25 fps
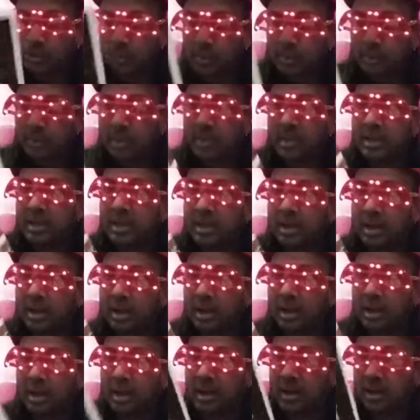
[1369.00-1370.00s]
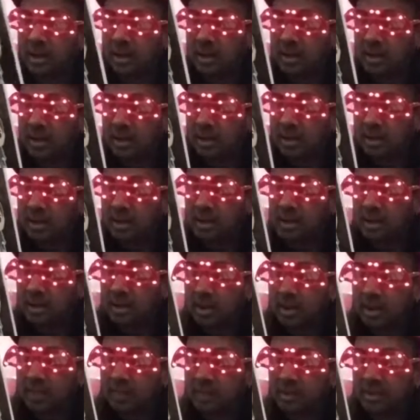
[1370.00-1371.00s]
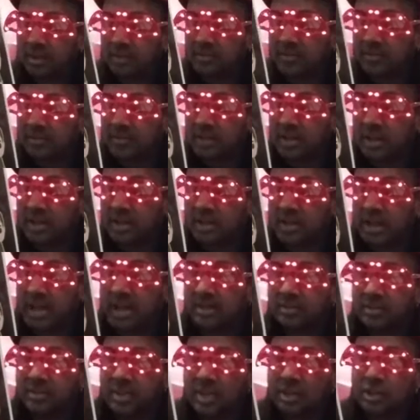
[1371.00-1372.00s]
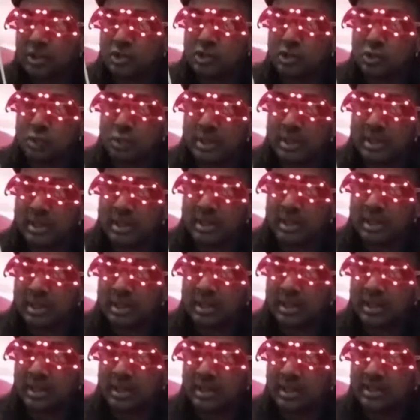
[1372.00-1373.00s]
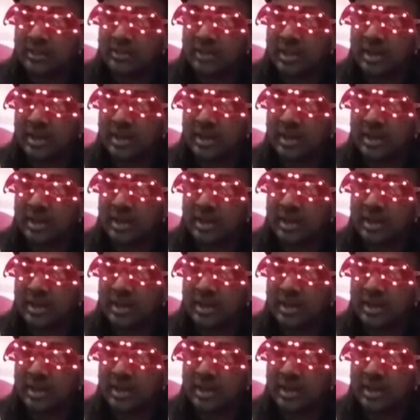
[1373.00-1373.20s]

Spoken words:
with a, I believe he's got a drill in